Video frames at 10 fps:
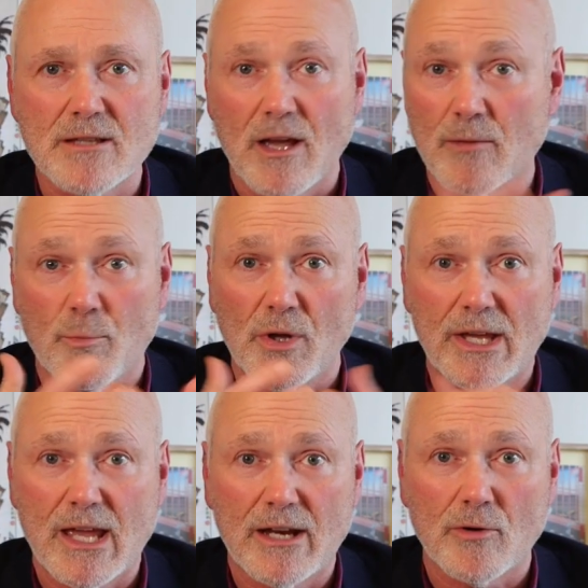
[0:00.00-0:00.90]
like
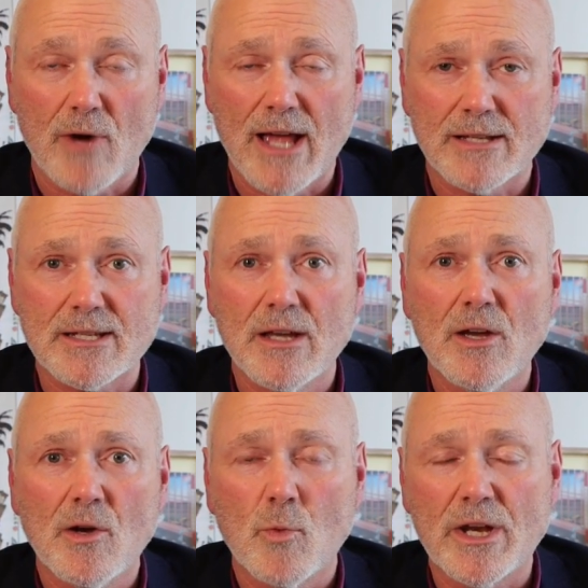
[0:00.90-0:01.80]
bully and harass.
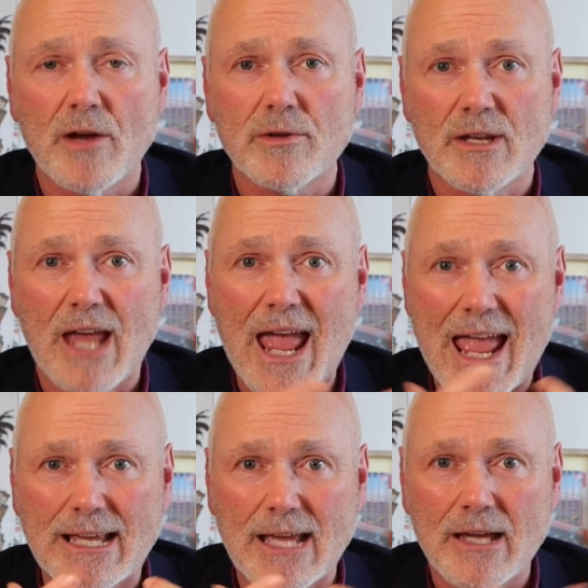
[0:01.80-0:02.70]
We know that
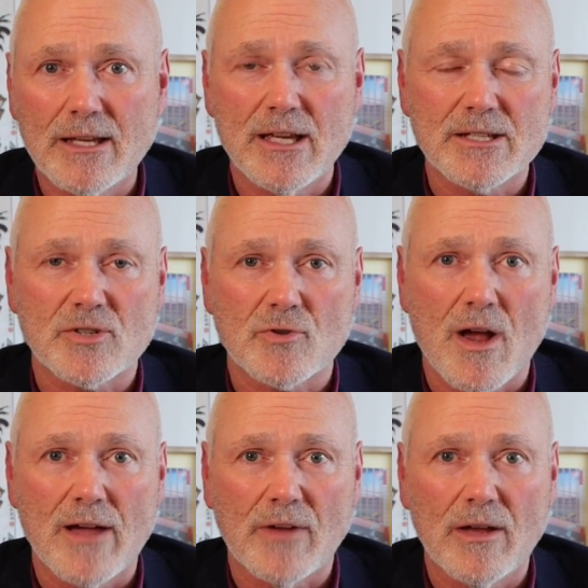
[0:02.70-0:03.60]
anger is a
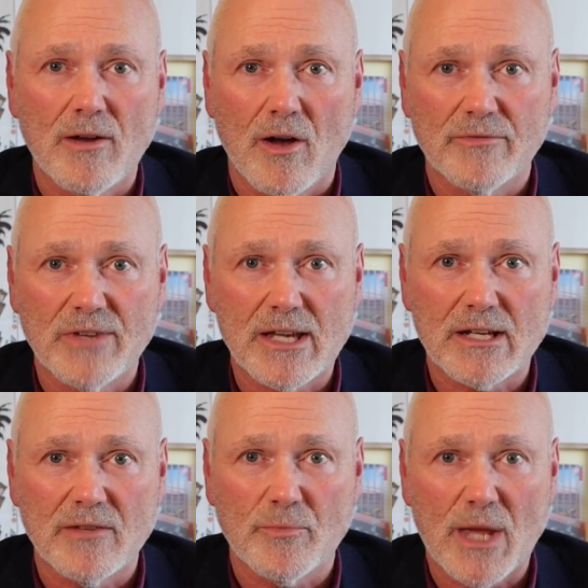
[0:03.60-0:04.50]
driver of
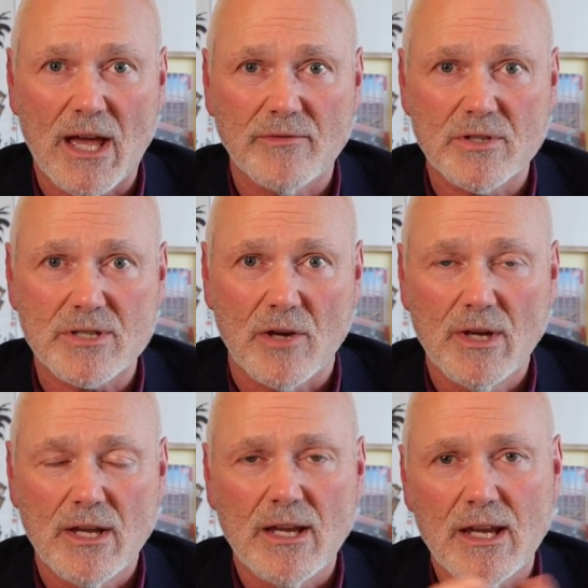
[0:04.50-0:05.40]
negative behaviour. So
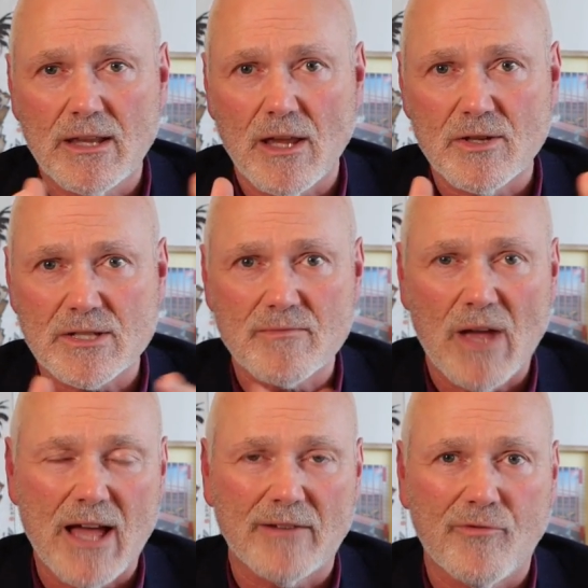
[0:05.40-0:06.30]
in
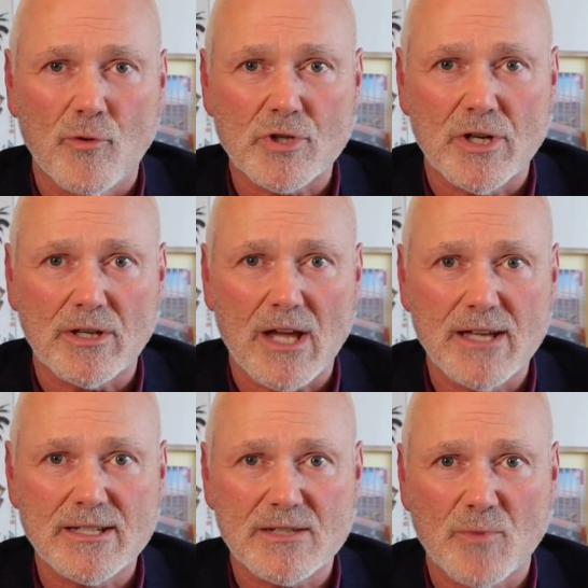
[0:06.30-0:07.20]
those unfortunate
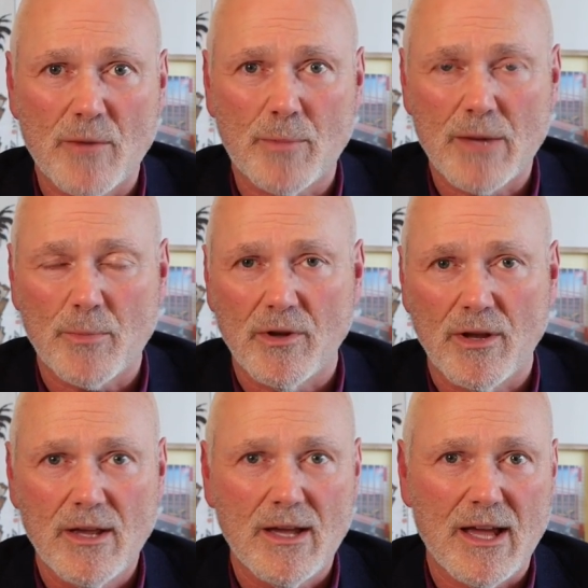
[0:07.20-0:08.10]
cases where
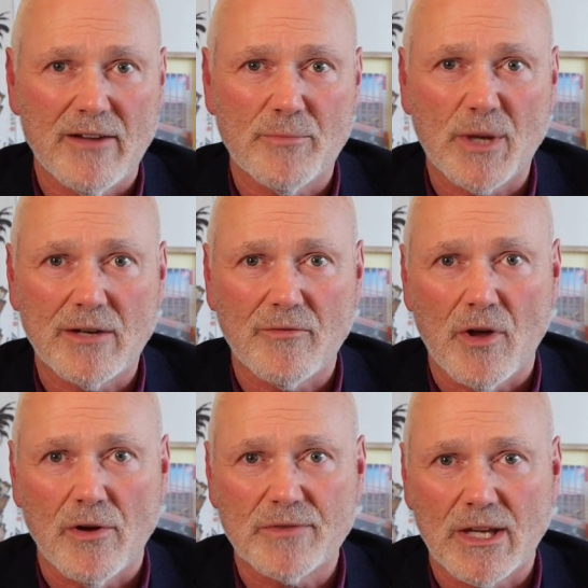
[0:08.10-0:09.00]
people have been
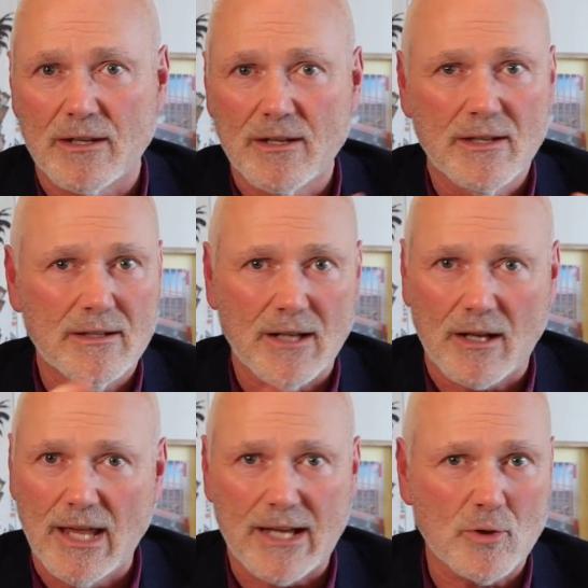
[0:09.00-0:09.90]
involved in
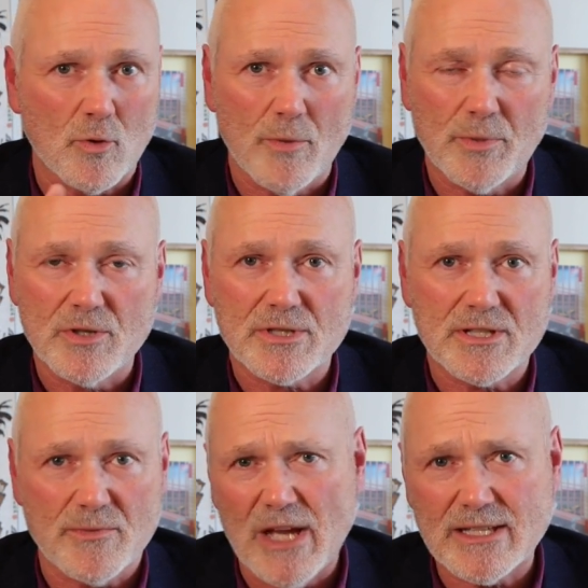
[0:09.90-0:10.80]
neglect or abuse,
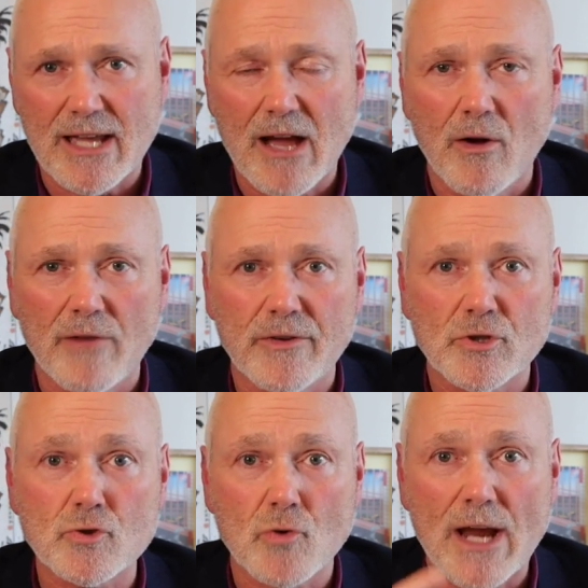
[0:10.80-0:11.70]
it's amazing how
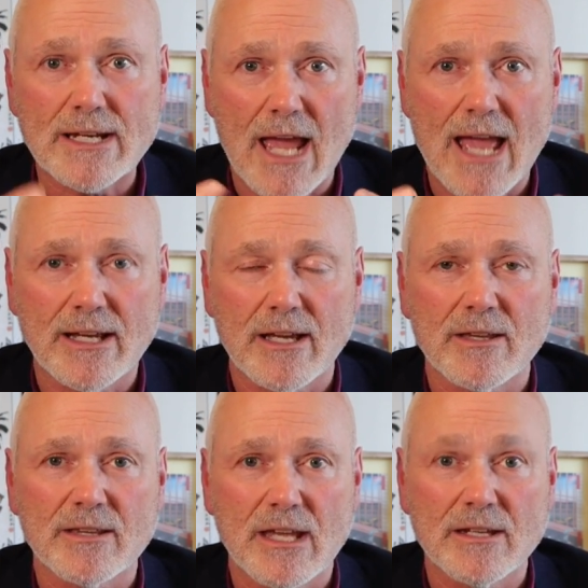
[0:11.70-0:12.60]
often trait anger,
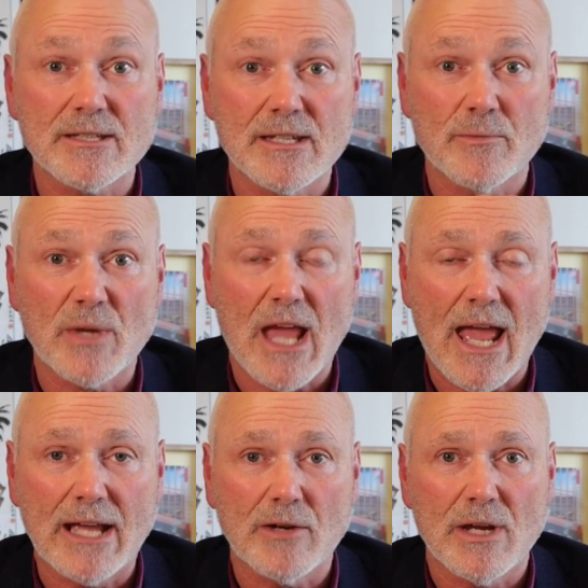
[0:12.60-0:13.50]
the tendency to be
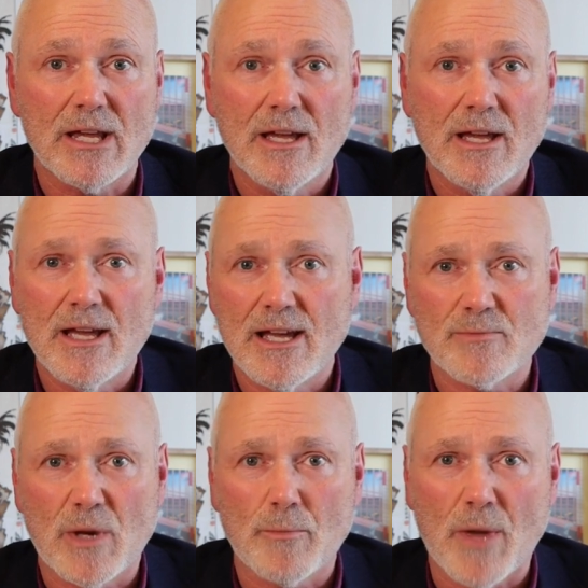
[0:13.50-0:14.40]
angry, has
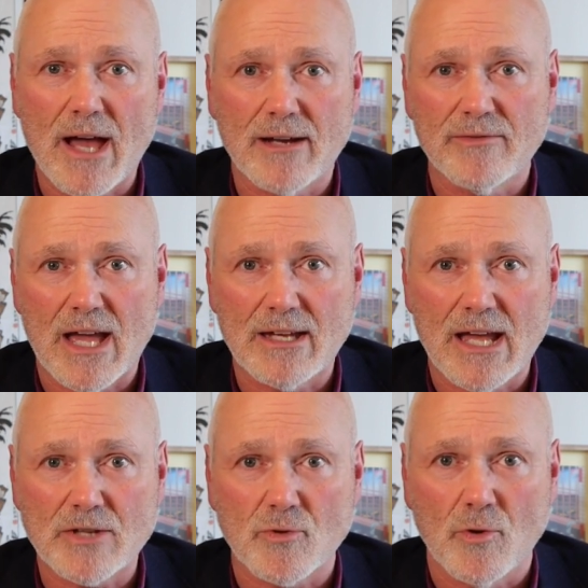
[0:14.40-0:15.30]
been part of that
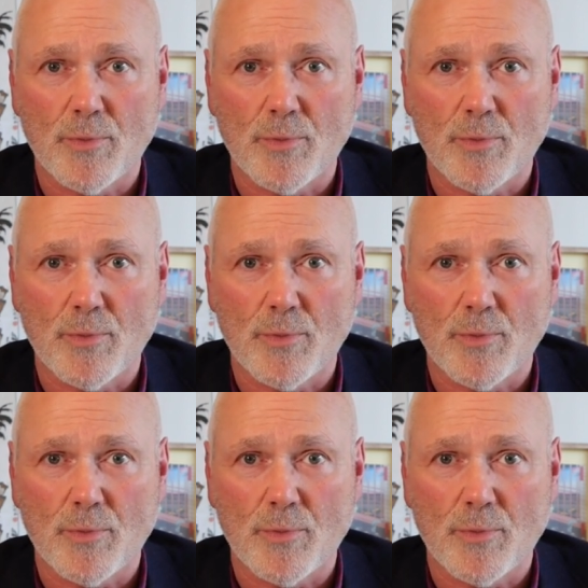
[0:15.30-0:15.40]
natural